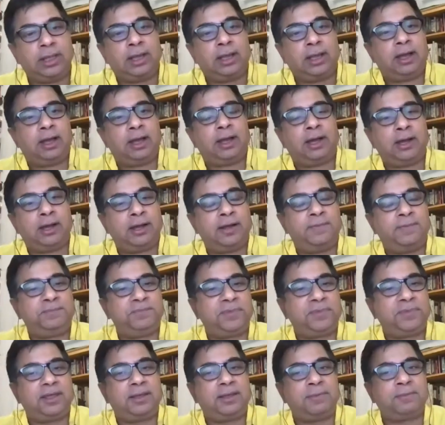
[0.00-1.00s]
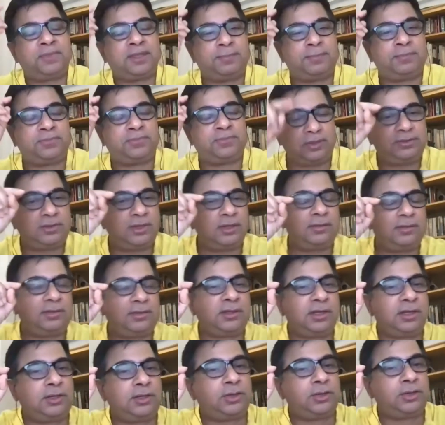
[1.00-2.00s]

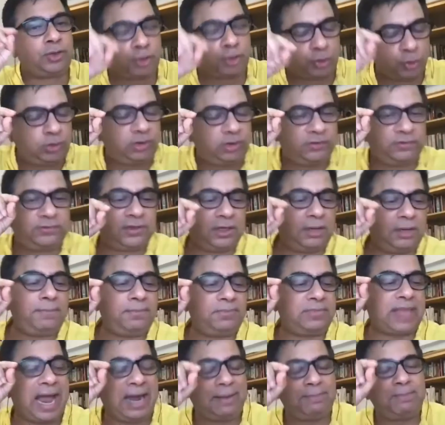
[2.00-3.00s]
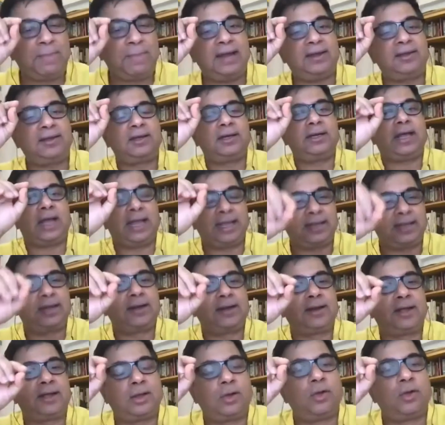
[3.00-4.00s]
The truth of that matter I
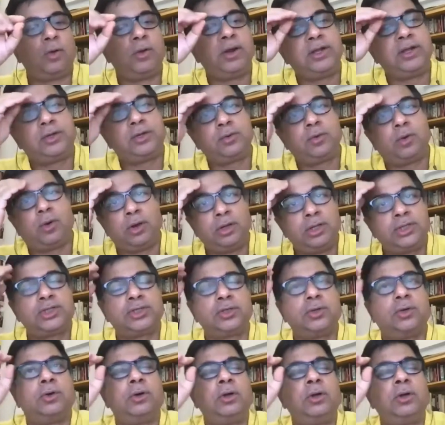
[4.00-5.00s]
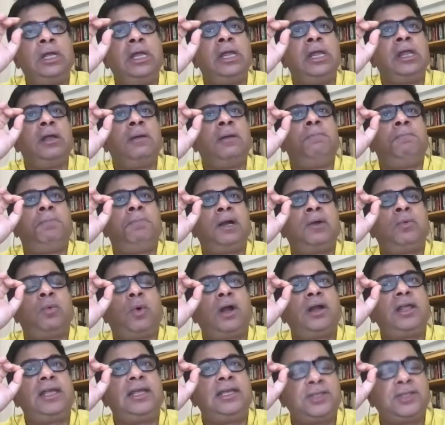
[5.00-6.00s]
can go into also, but
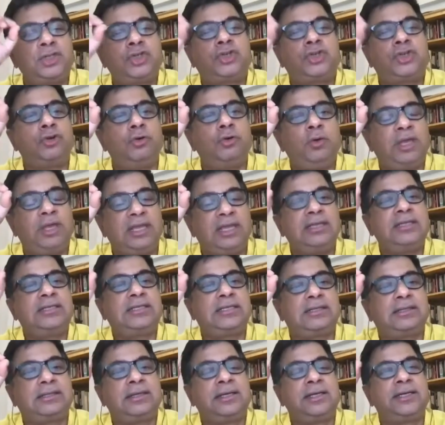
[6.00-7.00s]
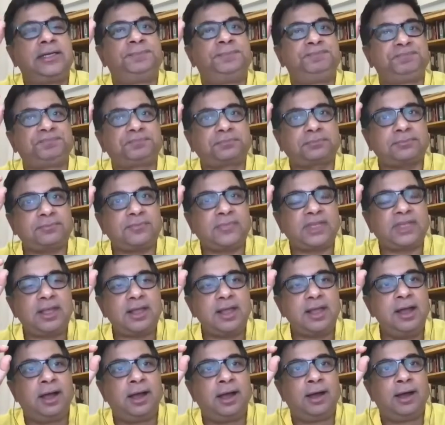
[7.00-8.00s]
what is true is that
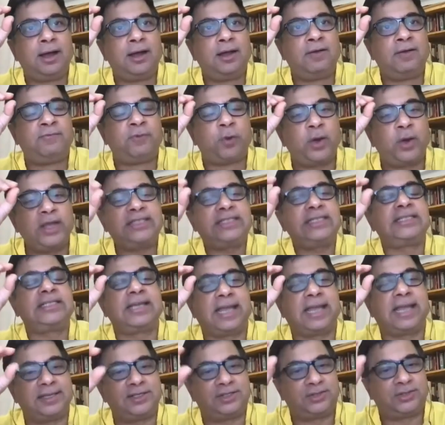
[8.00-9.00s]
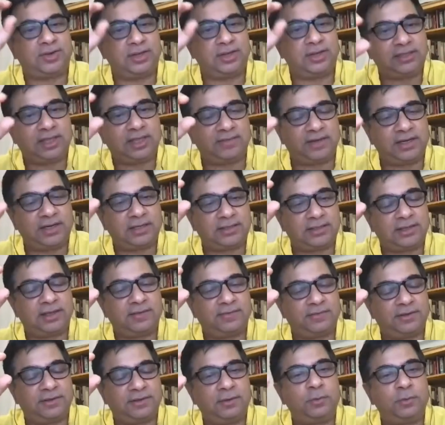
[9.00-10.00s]
Voices Against
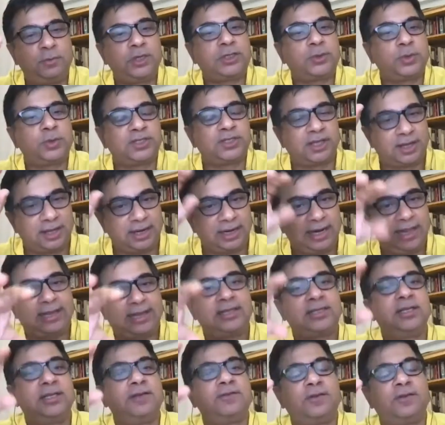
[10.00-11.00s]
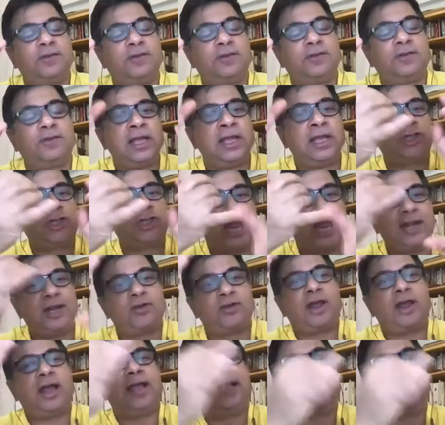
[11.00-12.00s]
377, which was a collective of child
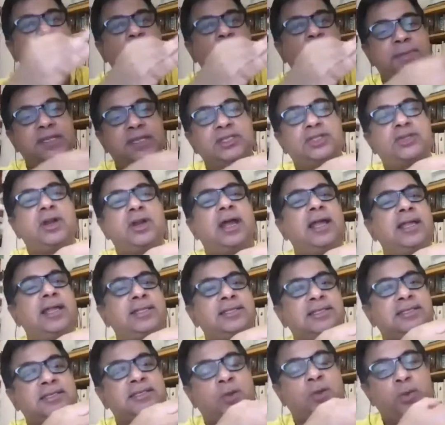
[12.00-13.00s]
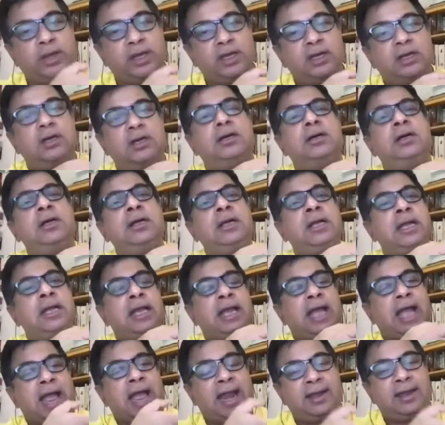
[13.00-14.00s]
rights, women's rights, queer,
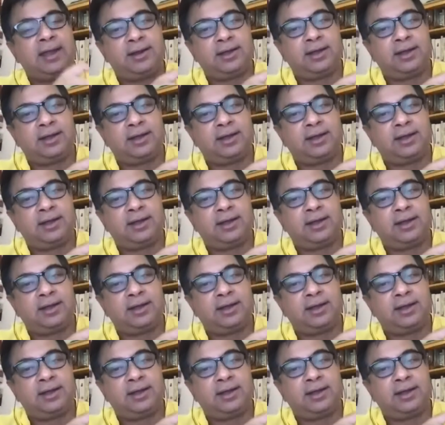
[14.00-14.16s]
and